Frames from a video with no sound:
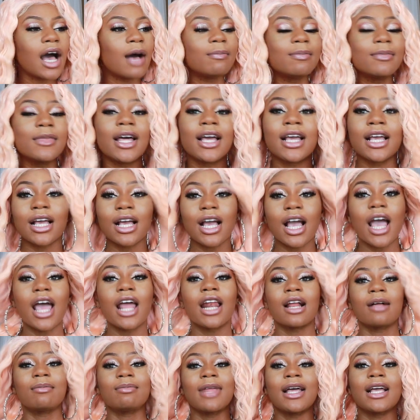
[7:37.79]
I'm
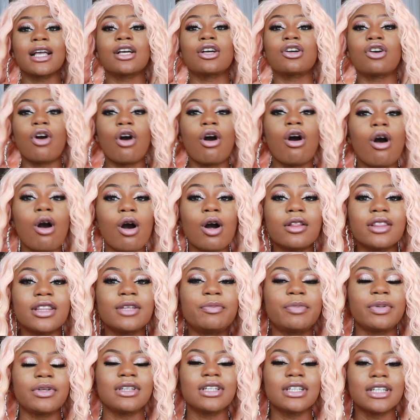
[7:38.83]
like, call
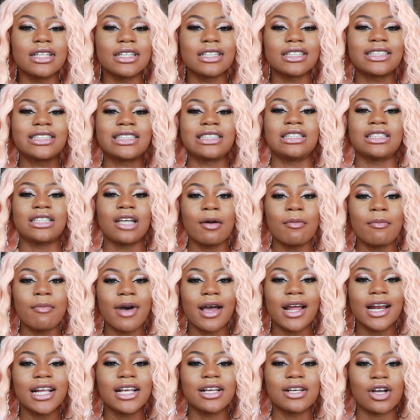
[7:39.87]
the police.
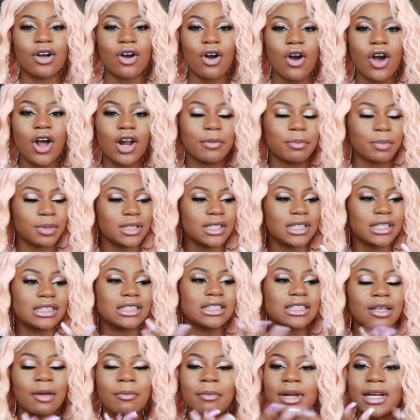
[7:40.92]
Somebody call the
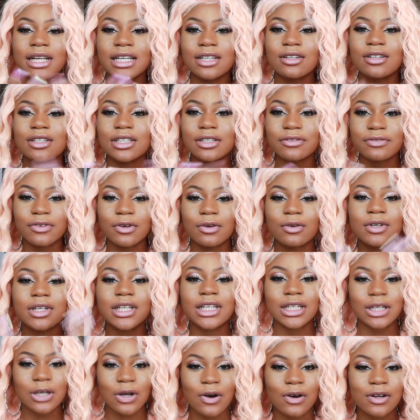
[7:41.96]
police. Somebody get on your phone
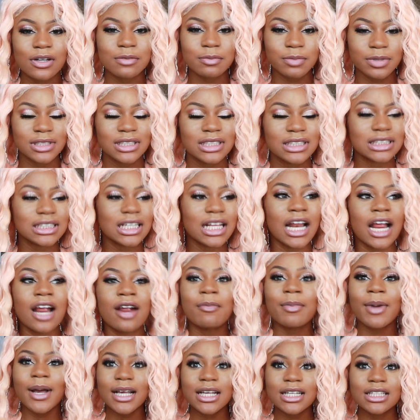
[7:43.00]
and call the police. And
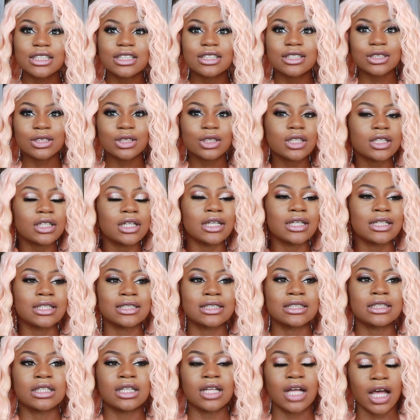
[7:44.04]
everybody is just looking at
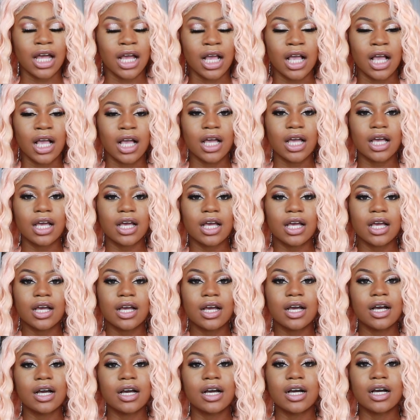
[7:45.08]
us like,
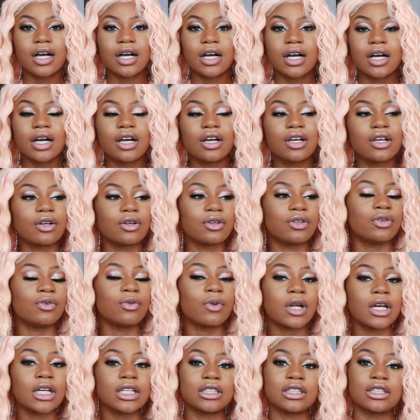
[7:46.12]
you
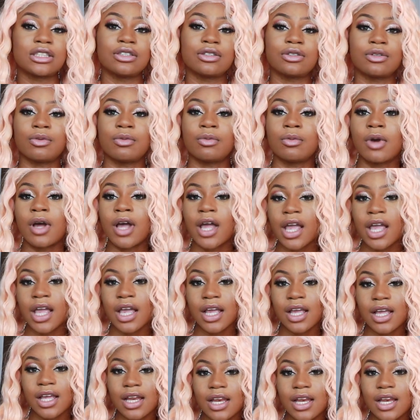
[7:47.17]
want us to do what?